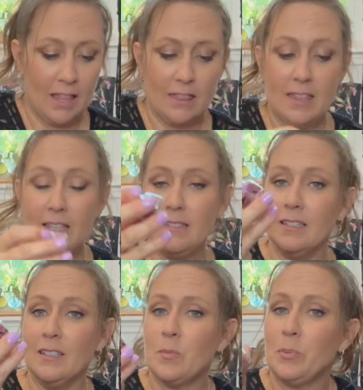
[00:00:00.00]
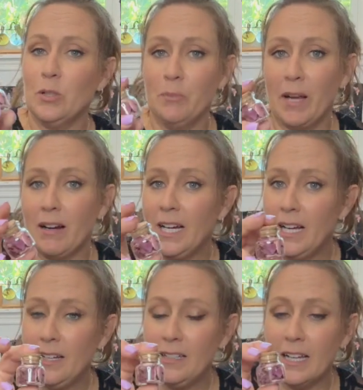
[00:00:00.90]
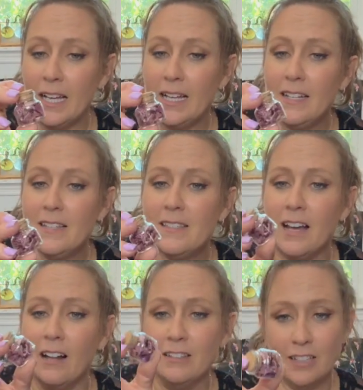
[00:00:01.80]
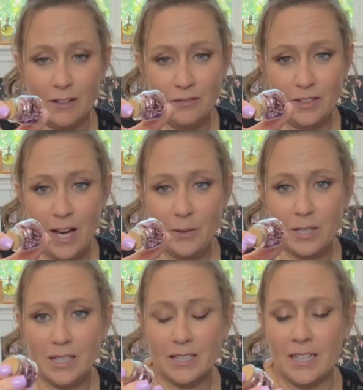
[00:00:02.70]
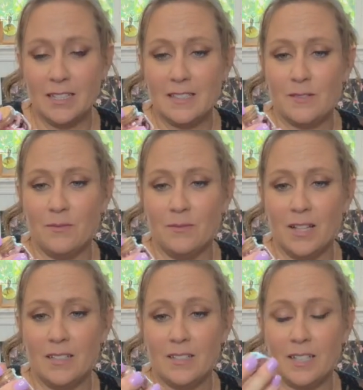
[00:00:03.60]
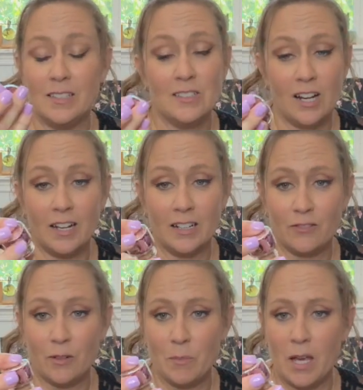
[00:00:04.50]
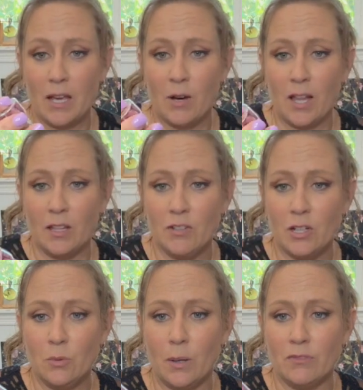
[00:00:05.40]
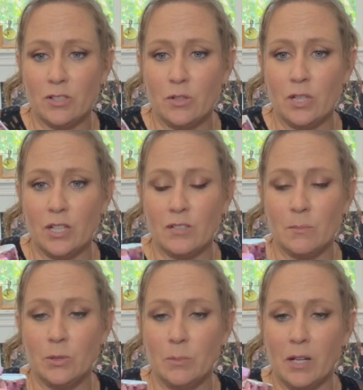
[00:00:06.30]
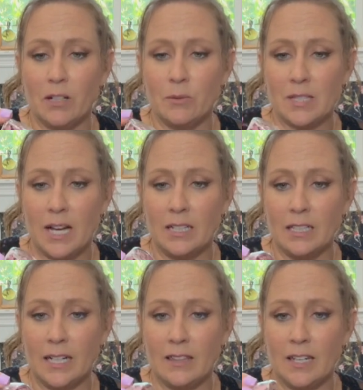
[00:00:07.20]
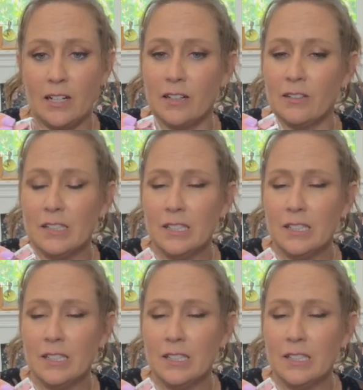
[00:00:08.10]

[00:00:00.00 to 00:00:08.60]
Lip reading: This is Plumeria. It is a love flower. It's exotic for me. I lived on Guam for 2 years, and Plumeria was kind of like they're